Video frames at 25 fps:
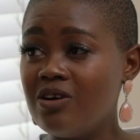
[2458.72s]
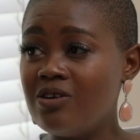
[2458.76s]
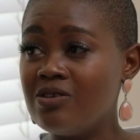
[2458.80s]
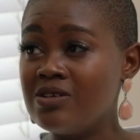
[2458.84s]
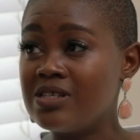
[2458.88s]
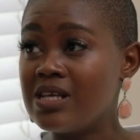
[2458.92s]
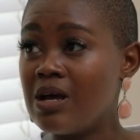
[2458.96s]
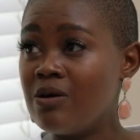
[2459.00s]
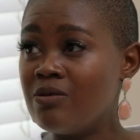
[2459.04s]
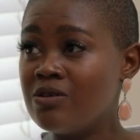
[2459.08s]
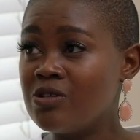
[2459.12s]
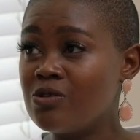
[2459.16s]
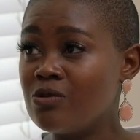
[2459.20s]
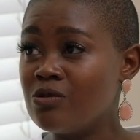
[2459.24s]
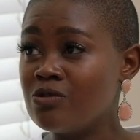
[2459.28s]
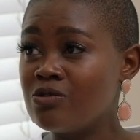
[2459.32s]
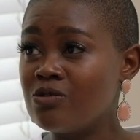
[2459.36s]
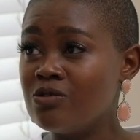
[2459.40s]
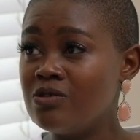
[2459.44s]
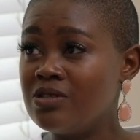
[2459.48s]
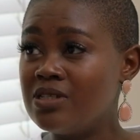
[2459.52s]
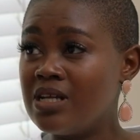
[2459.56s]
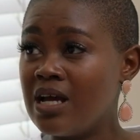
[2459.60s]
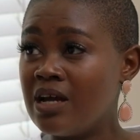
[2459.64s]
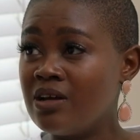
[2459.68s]
because I was
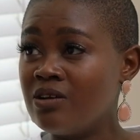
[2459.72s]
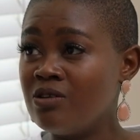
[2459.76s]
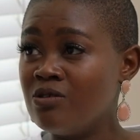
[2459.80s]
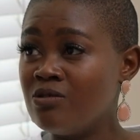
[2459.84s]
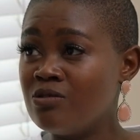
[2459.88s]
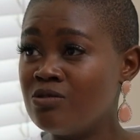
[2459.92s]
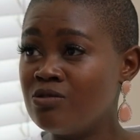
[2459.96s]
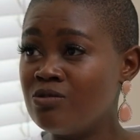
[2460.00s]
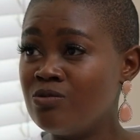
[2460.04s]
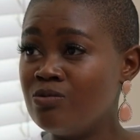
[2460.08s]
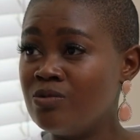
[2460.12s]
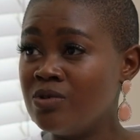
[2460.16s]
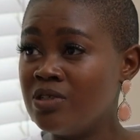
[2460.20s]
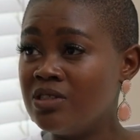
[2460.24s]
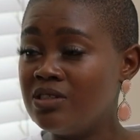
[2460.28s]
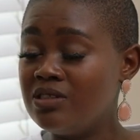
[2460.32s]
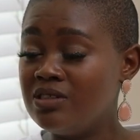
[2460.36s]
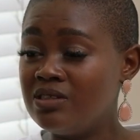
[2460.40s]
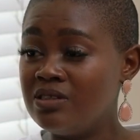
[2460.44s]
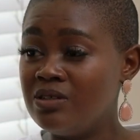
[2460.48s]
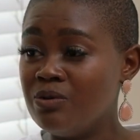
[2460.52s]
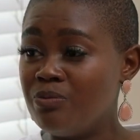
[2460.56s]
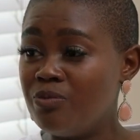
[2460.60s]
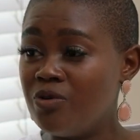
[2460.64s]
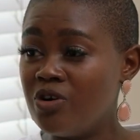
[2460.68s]
also diagnosed with
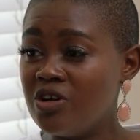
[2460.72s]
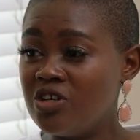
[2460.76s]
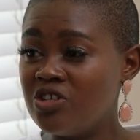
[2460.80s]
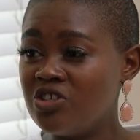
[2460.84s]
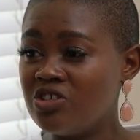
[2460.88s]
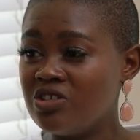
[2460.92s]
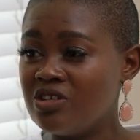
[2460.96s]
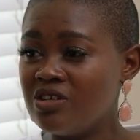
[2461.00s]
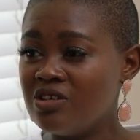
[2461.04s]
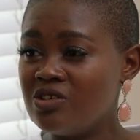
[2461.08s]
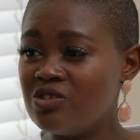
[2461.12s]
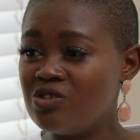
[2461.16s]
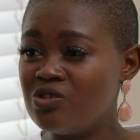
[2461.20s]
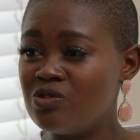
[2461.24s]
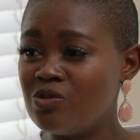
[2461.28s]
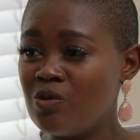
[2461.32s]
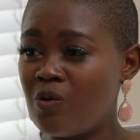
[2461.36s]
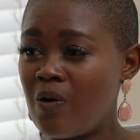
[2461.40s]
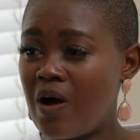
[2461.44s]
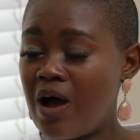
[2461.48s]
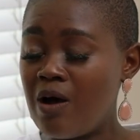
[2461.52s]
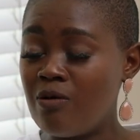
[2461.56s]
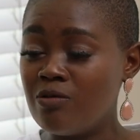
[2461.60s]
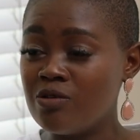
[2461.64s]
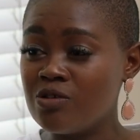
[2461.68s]
depression. So
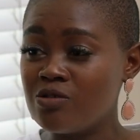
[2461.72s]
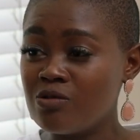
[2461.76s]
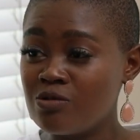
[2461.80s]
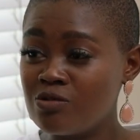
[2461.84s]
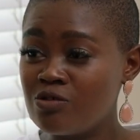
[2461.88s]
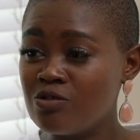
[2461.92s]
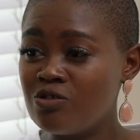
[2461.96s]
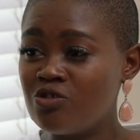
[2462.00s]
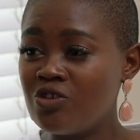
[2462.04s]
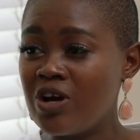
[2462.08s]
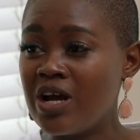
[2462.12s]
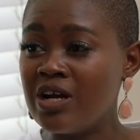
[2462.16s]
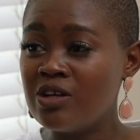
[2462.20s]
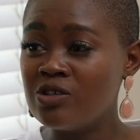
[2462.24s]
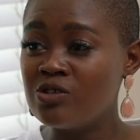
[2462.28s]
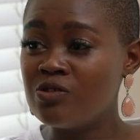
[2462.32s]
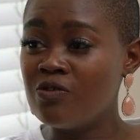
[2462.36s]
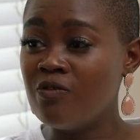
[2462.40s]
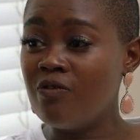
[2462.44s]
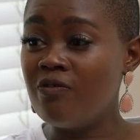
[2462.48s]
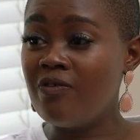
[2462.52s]
I was also trying to